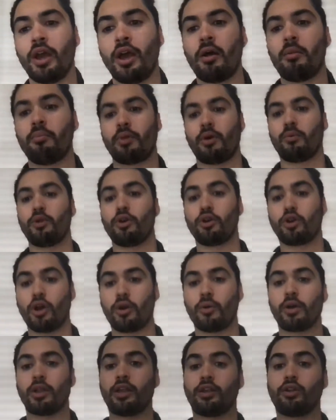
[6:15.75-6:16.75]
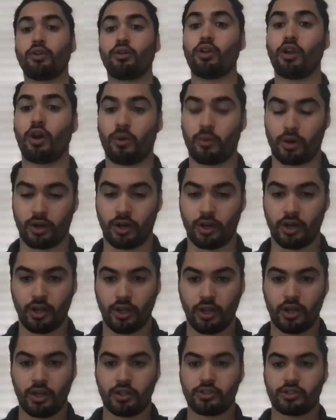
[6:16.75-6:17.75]
But we'll go a little lower
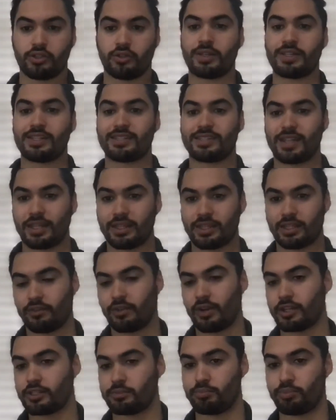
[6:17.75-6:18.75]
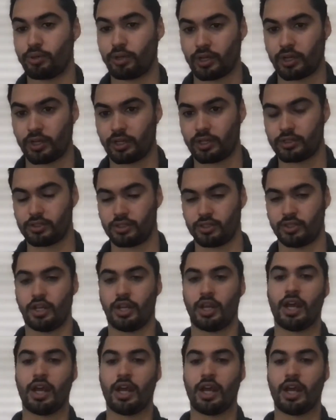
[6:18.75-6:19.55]
to incentivize bookings.